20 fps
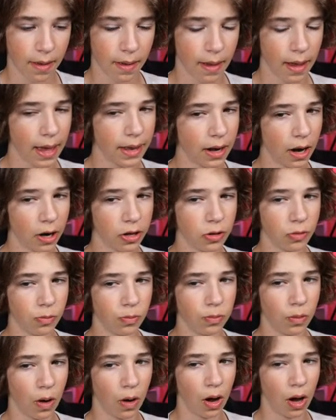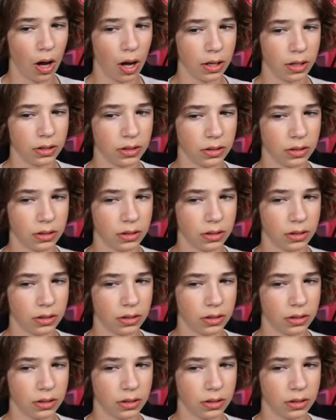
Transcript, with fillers: And are you on